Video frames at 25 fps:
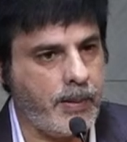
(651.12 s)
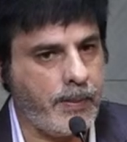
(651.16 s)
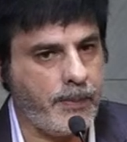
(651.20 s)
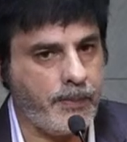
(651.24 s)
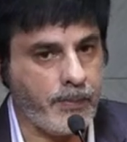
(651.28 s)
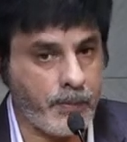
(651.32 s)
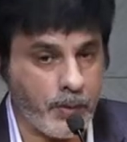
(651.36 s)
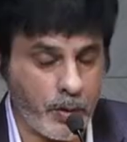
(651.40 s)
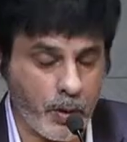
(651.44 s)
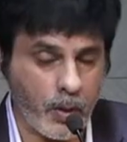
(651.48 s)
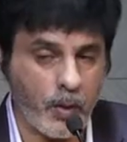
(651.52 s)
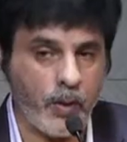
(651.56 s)

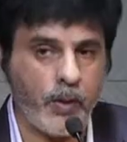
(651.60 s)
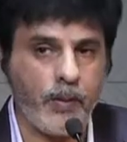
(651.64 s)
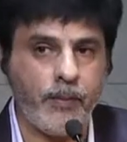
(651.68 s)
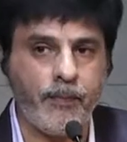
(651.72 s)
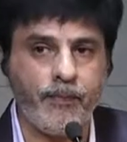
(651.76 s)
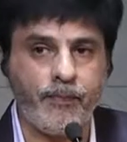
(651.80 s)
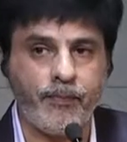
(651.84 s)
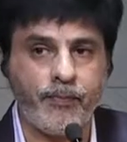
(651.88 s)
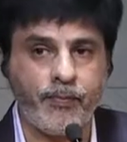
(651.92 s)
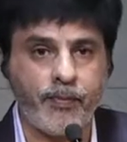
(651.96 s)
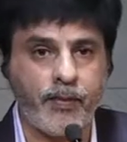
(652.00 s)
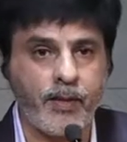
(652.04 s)
So
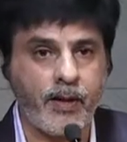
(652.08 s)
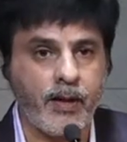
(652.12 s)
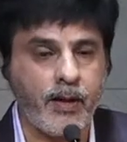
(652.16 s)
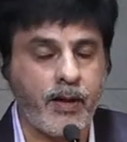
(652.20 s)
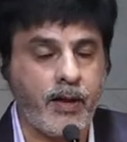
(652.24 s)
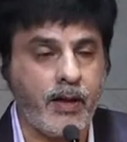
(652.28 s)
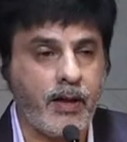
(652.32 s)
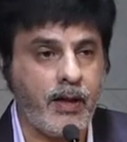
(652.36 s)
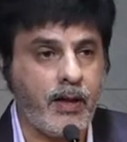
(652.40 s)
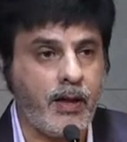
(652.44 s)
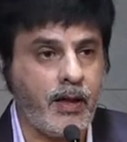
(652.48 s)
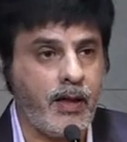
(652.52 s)

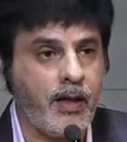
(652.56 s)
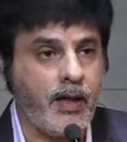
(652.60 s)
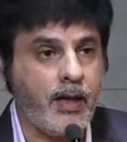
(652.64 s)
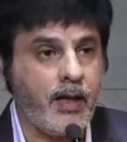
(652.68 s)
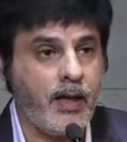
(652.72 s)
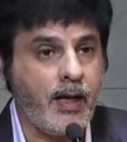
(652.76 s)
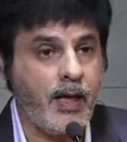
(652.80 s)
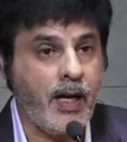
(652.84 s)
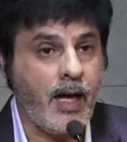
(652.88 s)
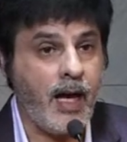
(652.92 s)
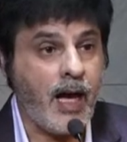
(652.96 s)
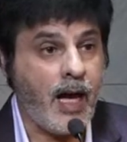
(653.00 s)

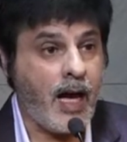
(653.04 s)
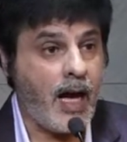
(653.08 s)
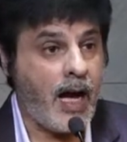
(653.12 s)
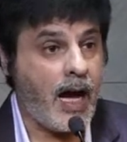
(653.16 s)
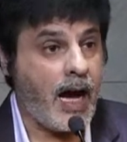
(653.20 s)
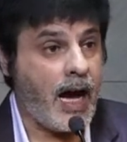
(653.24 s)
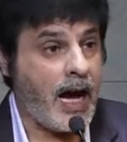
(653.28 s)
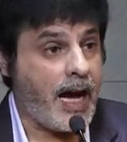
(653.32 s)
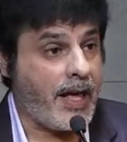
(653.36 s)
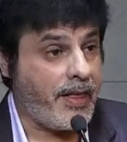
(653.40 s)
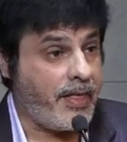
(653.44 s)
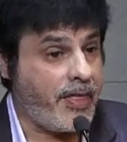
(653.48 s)

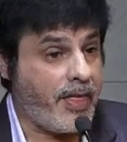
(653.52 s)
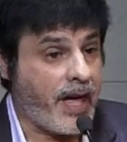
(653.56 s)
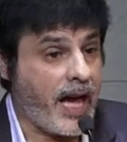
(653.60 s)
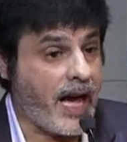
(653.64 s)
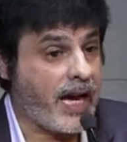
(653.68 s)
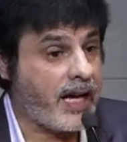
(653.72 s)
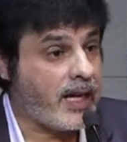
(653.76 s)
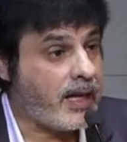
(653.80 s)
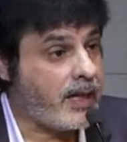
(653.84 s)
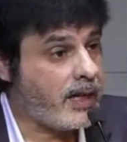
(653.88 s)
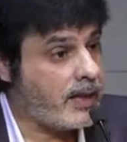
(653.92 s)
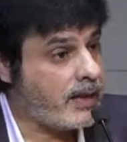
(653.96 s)
I
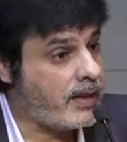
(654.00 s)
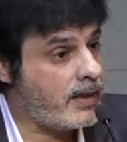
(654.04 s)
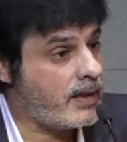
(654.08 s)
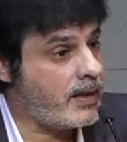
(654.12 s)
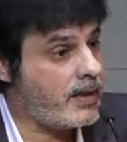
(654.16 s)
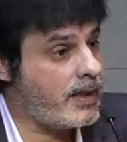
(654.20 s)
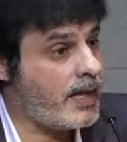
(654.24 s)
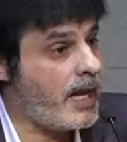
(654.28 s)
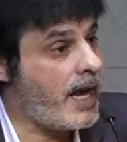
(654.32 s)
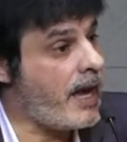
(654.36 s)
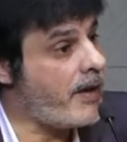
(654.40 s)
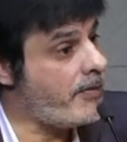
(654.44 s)
thank
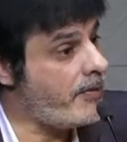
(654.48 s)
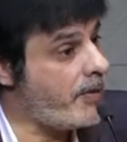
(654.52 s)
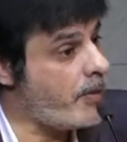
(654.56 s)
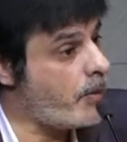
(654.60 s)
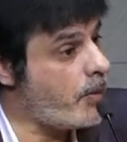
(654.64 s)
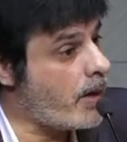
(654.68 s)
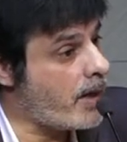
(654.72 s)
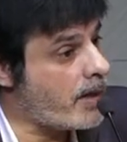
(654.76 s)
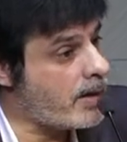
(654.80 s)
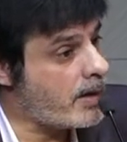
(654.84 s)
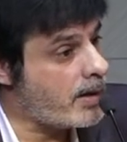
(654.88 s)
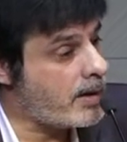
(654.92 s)

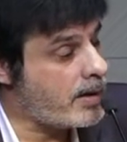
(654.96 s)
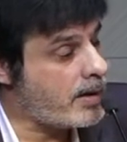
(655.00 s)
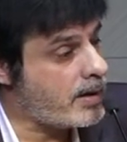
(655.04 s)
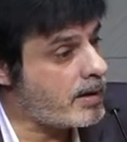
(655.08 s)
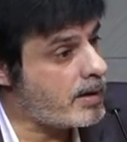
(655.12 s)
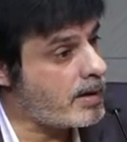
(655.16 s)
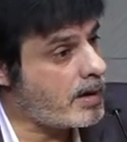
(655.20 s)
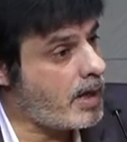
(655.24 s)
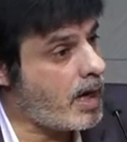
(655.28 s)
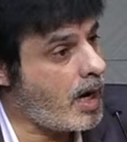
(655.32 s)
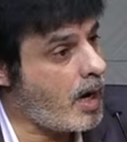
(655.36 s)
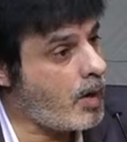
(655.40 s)
everyone
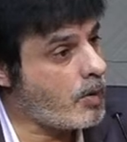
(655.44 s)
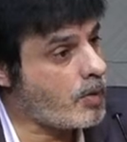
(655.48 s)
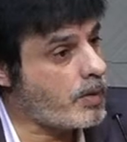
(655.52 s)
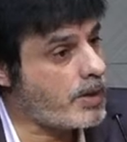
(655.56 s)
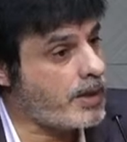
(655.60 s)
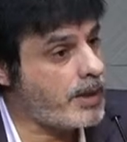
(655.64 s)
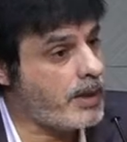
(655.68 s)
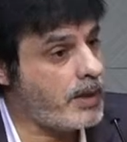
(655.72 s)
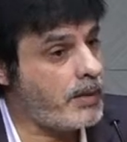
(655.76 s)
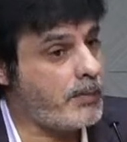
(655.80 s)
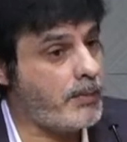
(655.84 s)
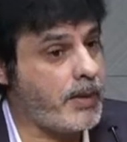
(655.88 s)
out
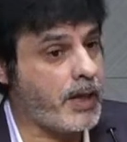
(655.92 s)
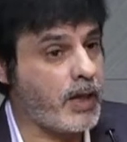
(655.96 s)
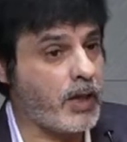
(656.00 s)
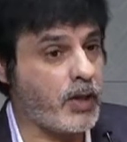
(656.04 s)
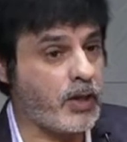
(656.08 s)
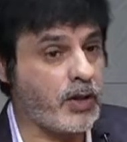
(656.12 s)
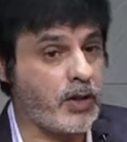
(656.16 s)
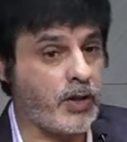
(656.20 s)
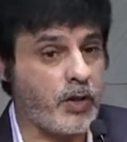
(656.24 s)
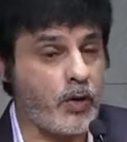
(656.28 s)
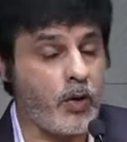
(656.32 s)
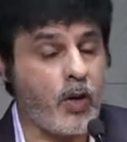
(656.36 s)
here
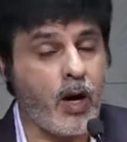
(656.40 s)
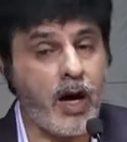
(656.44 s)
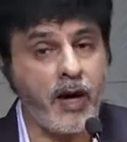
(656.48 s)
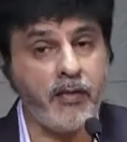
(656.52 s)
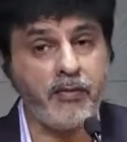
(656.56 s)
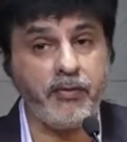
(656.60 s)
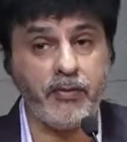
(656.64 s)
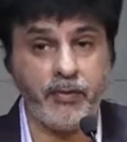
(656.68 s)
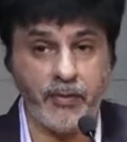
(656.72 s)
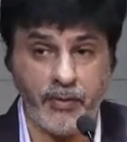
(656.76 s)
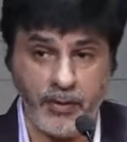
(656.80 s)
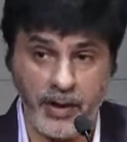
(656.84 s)
because you have
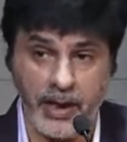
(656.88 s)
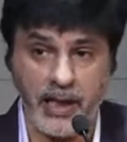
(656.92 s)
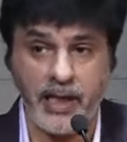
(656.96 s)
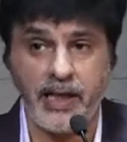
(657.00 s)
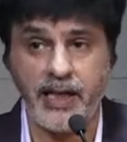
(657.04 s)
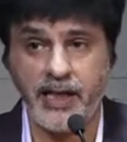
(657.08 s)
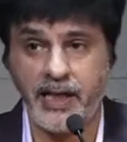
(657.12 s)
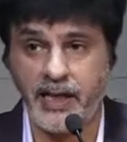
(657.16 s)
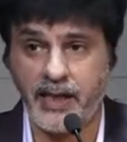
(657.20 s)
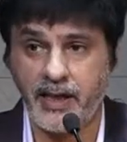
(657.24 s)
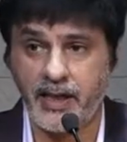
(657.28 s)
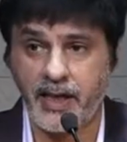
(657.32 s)

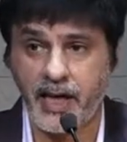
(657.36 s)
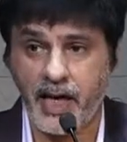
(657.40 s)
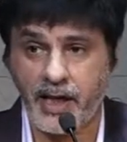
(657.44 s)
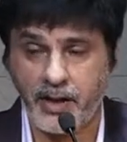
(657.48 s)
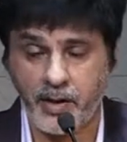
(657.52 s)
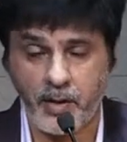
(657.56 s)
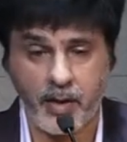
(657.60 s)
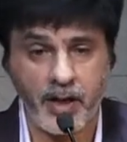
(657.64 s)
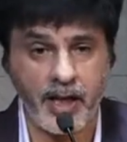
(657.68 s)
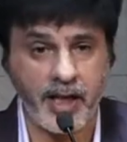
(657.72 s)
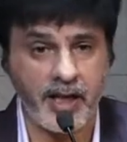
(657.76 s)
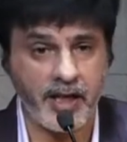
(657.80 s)
really
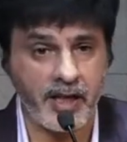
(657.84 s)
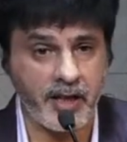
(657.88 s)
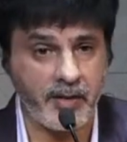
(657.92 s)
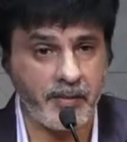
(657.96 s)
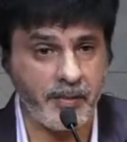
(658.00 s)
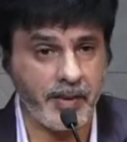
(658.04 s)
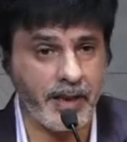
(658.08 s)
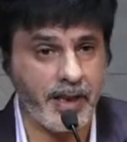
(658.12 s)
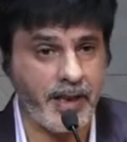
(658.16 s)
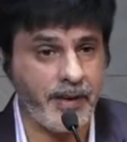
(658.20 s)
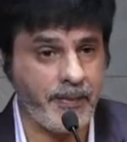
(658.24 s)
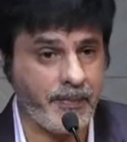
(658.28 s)
educated
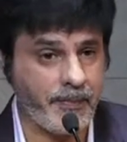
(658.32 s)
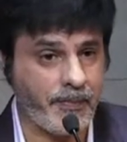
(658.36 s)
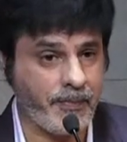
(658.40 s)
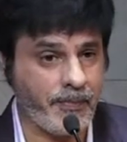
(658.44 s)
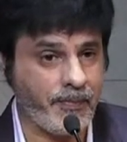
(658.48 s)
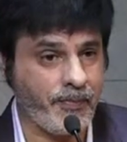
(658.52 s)
me.